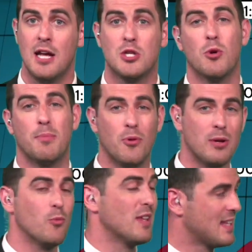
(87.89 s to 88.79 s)
to a
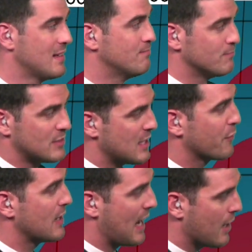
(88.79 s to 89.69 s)
point within
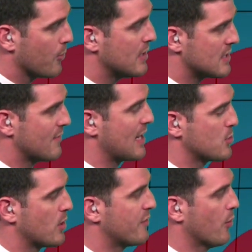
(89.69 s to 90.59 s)
different areas of that
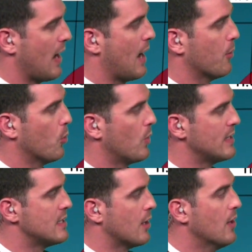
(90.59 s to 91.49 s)
24 hour
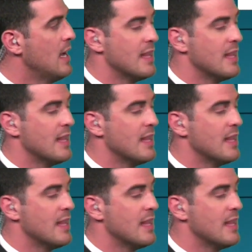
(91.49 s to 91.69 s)
window.